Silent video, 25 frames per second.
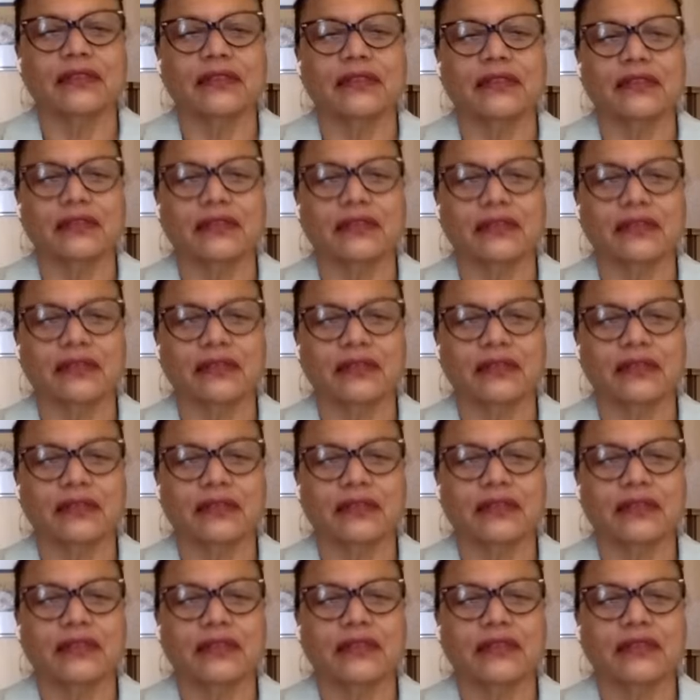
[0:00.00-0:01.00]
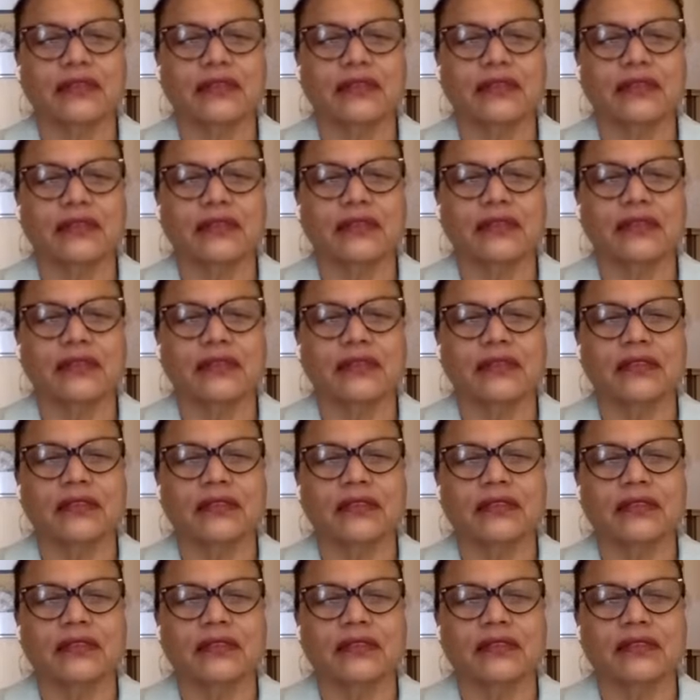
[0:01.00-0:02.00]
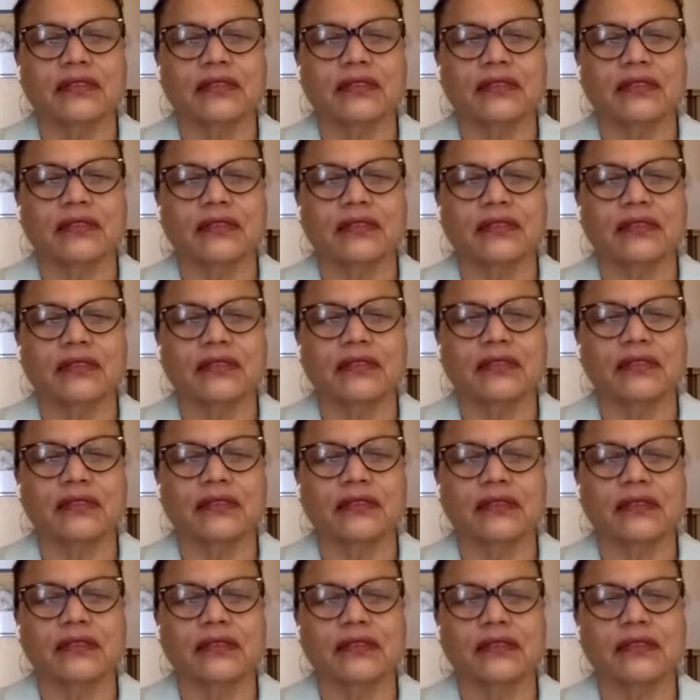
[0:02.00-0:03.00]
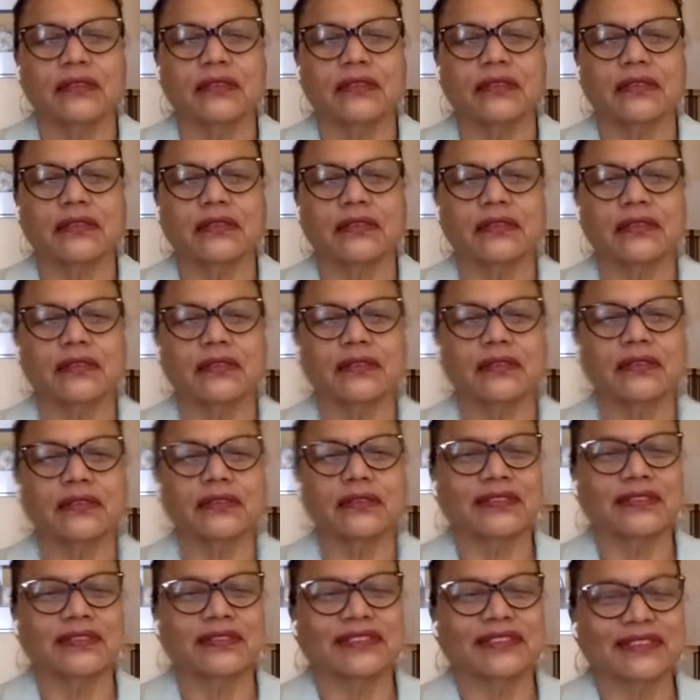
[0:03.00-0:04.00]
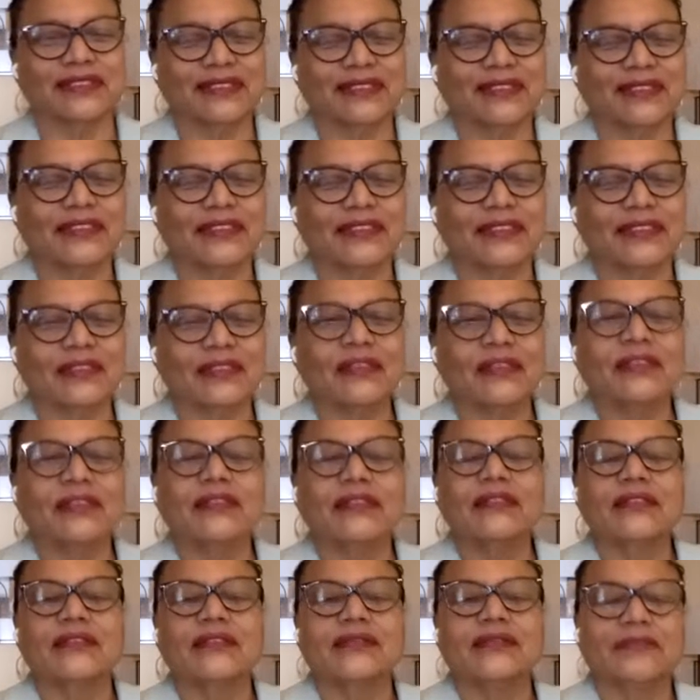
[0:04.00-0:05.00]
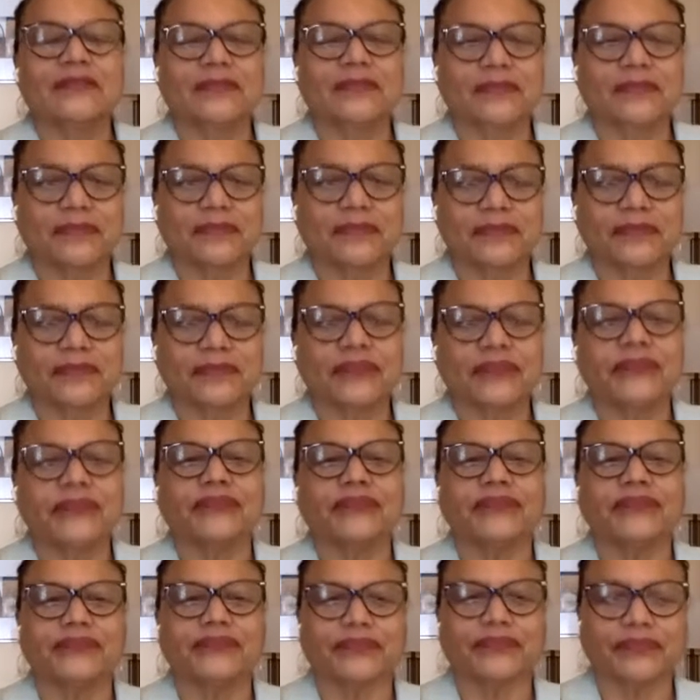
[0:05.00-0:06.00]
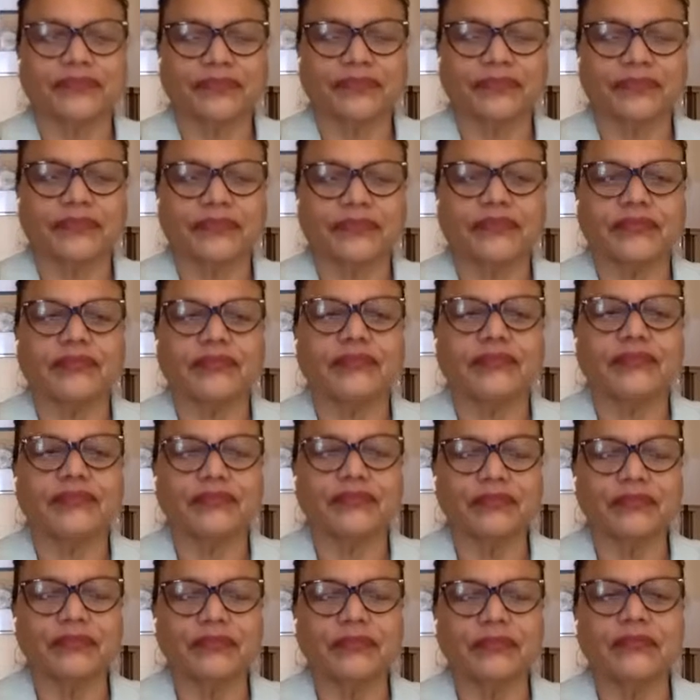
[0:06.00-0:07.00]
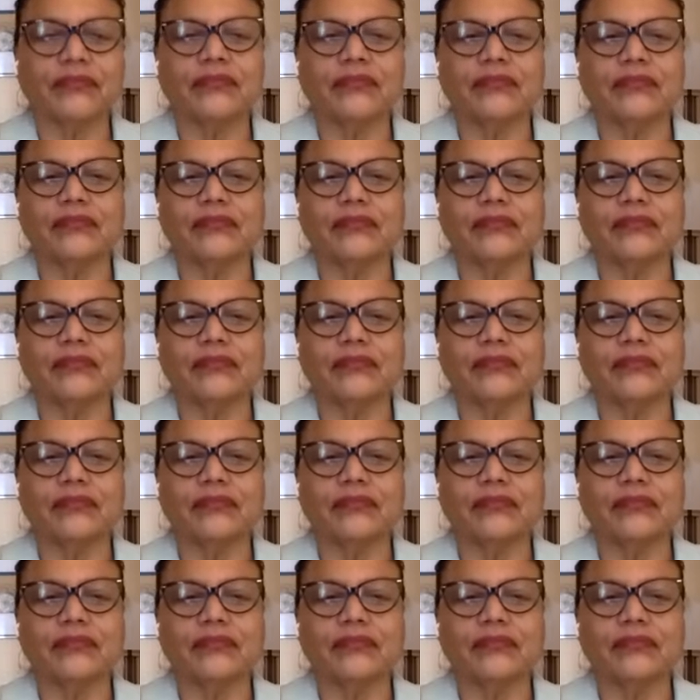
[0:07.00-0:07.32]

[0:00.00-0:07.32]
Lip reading: (silent)